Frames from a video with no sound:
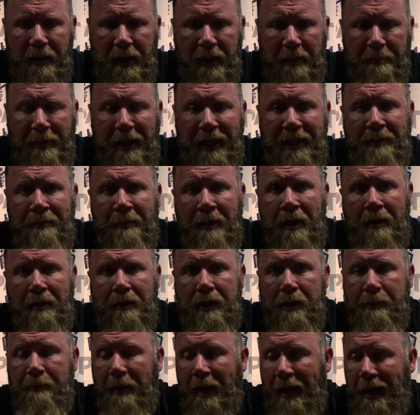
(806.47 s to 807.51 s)
a base model
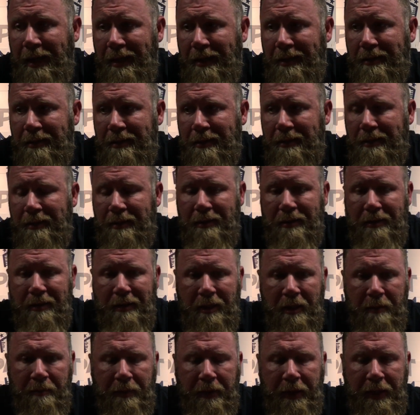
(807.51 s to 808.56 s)
Spikes
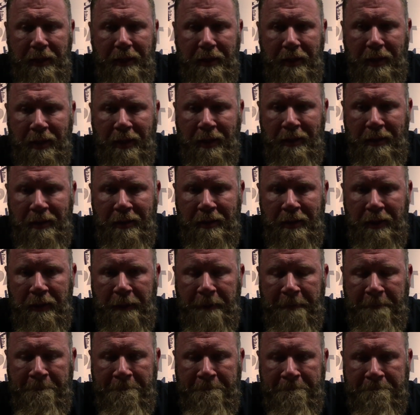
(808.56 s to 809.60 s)
complete gun.
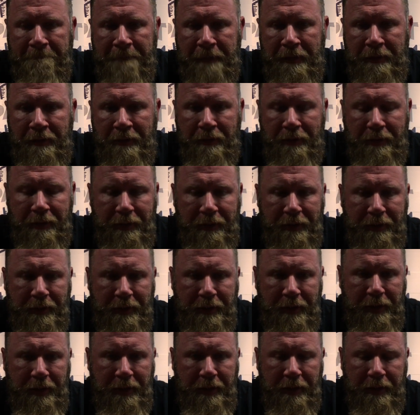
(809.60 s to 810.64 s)
You
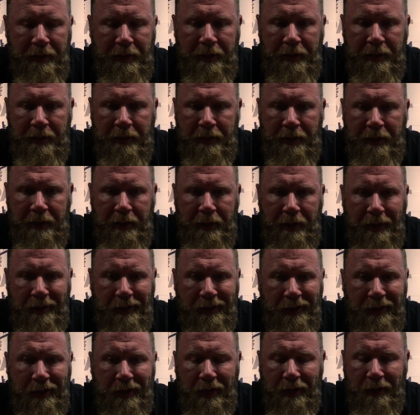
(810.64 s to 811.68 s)
could you
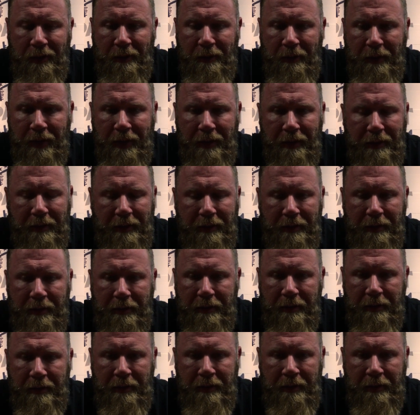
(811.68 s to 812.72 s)
could go with
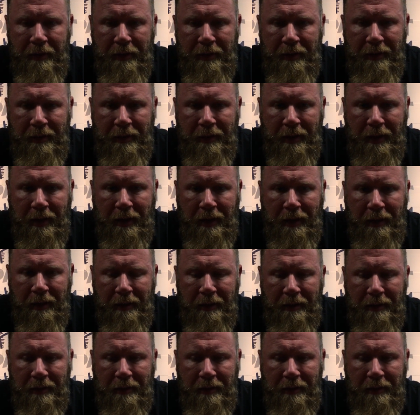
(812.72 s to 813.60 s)
uh,